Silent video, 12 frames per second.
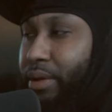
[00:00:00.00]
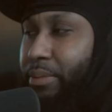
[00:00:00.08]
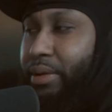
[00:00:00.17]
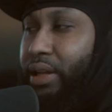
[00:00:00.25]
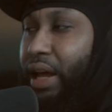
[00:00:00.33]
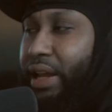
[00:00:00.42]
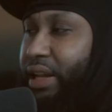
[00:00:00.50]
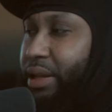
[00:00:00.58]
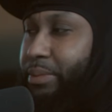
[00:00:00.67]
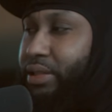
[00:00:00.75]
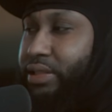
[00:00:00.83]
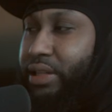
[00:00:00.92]
and be like,
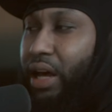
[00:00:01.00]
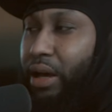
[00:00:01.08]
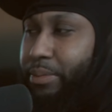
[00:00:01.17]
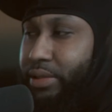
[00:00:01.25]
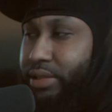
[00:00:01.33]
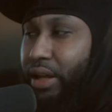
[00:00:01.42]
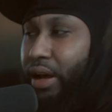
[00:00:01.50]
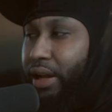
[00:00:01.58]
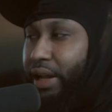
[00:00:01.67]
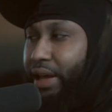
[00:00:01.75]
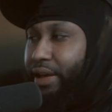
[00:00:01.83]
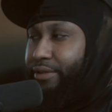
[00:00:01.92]
"Let me stop" and
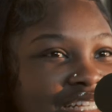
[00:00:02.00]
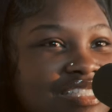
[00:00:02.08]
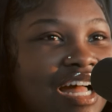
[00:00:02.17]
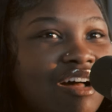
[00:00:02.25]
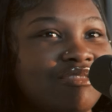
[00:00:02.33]
start laughing? Because I